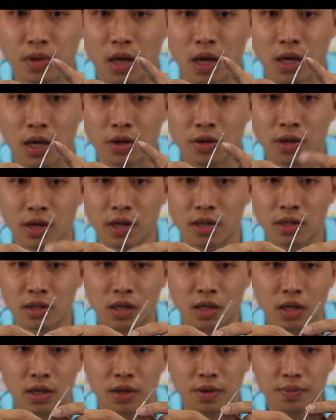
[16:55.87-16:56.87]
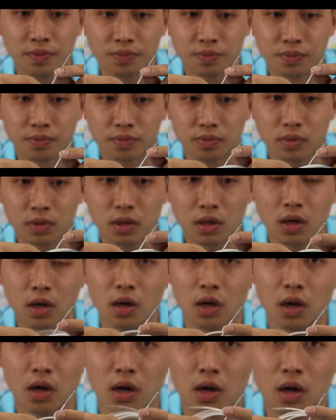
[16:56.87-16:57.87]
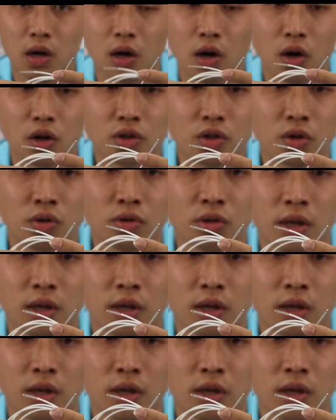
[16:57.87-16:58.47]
and you can see. Also,